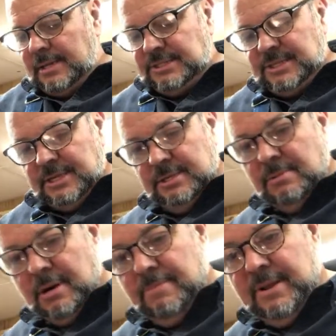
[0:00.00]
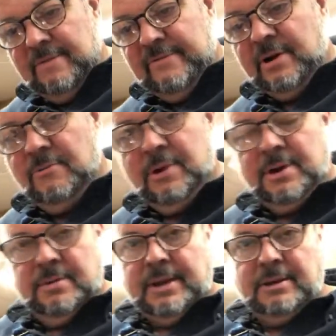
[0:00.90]
said, you are being very
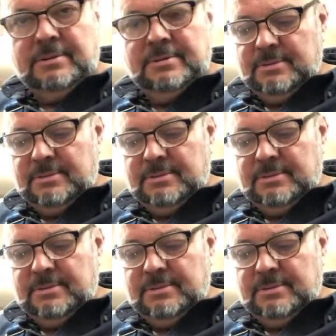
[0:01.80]
weird about,